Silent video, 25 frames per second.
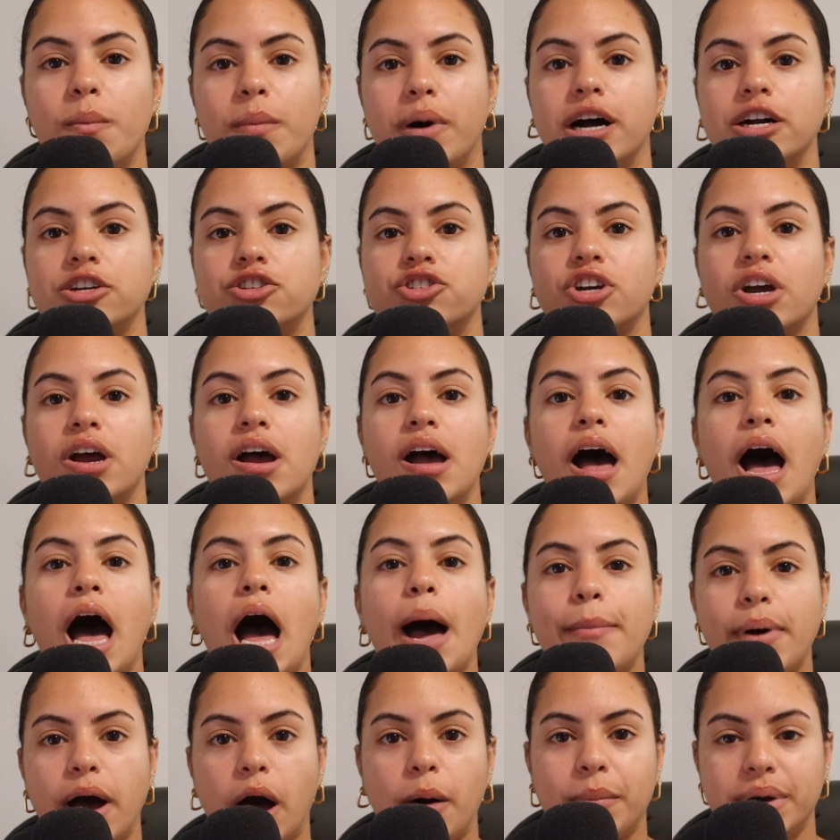much
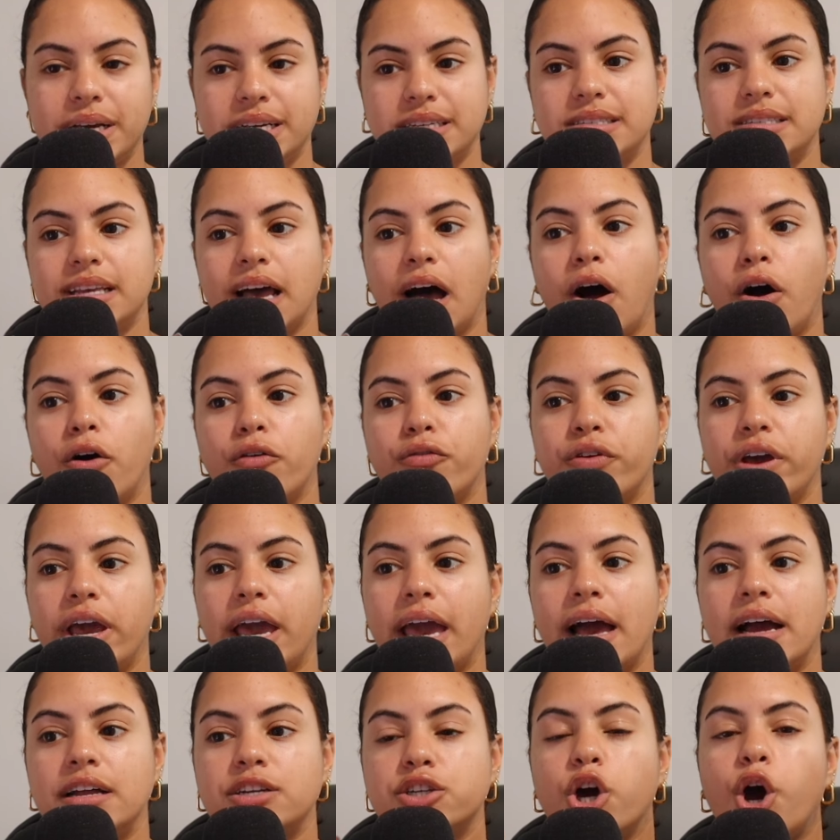about myself
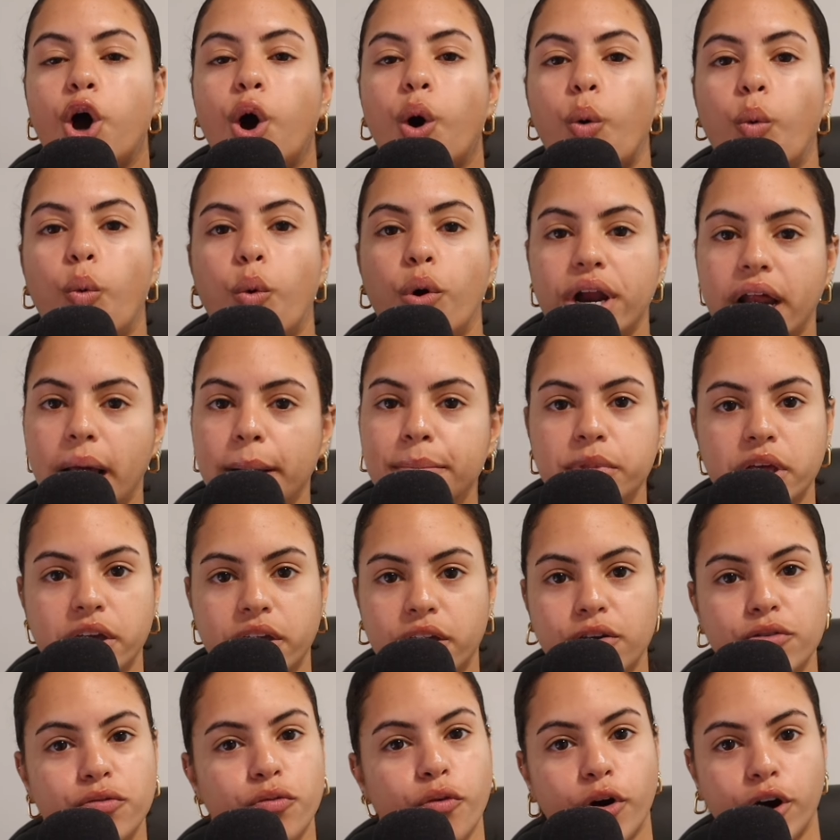and what I'm
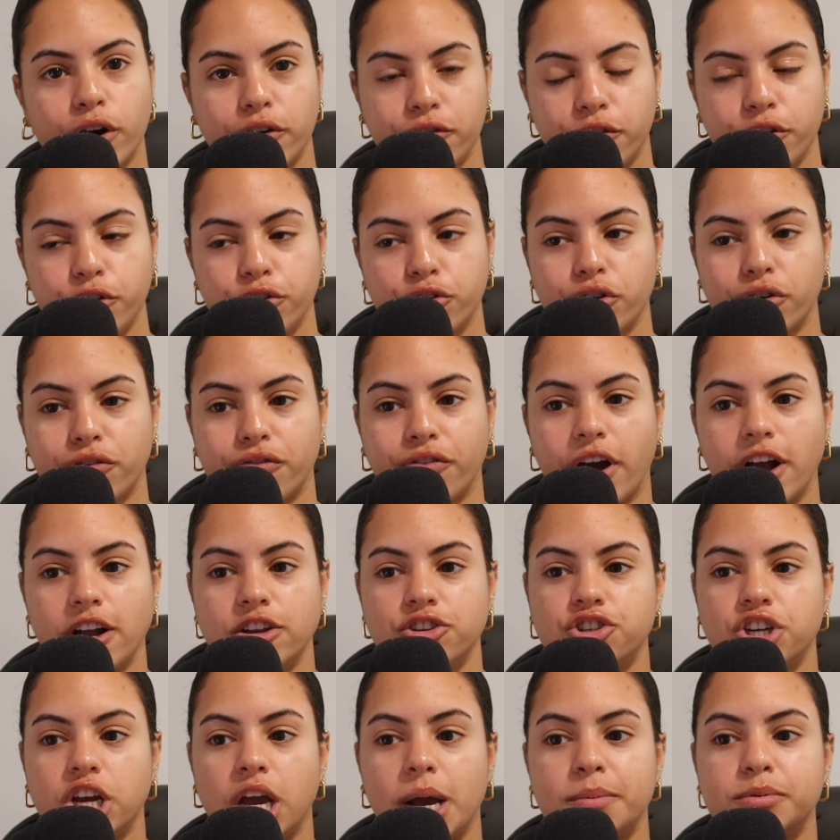looking for in future
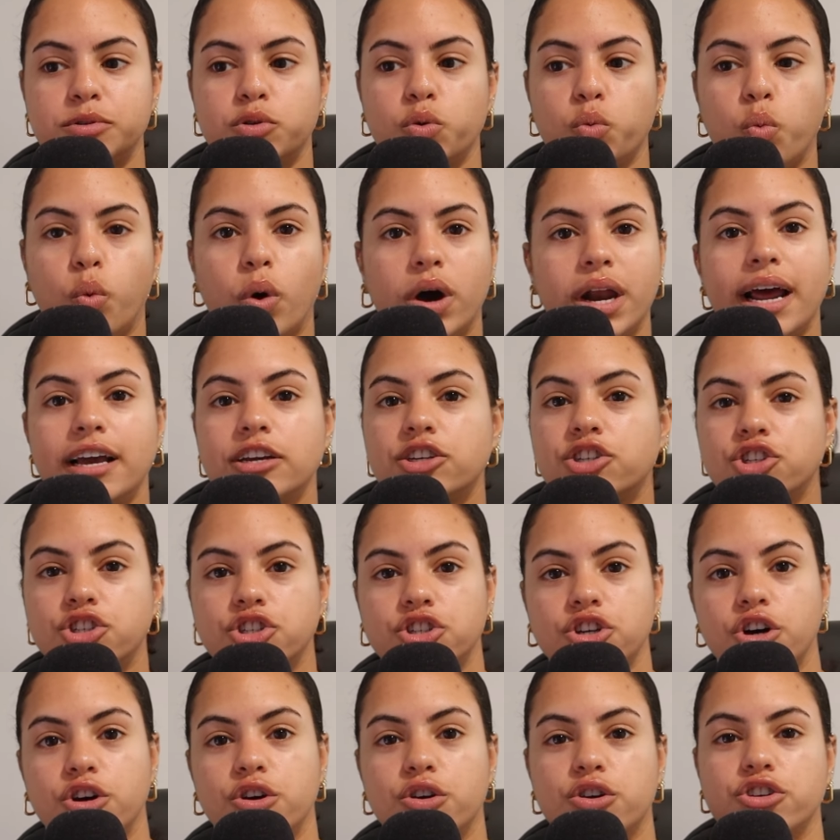friendships, what I
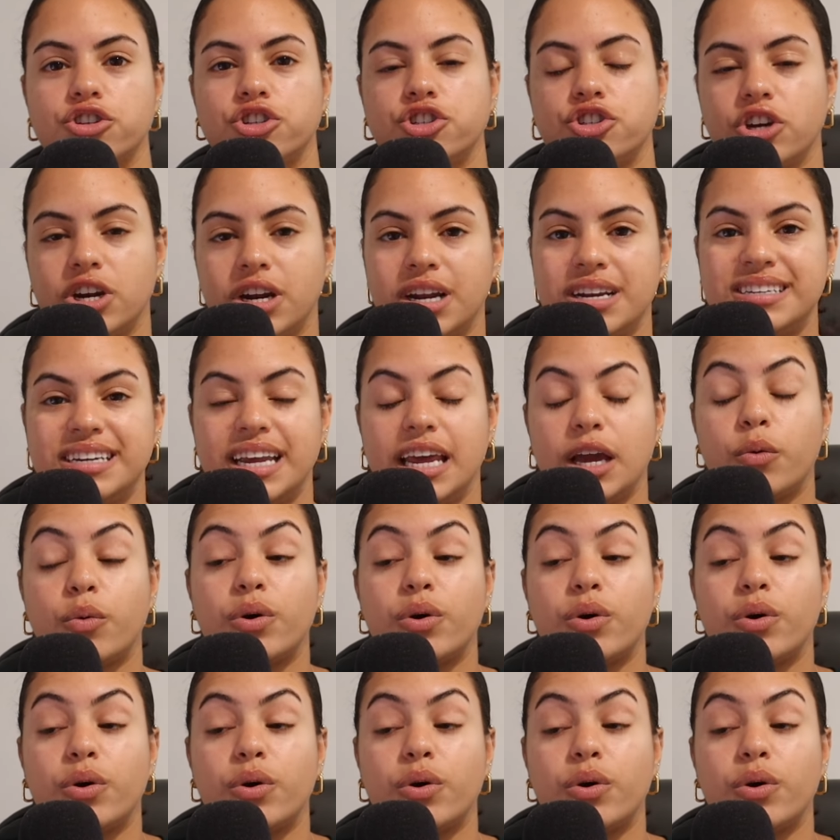should or shouldn't take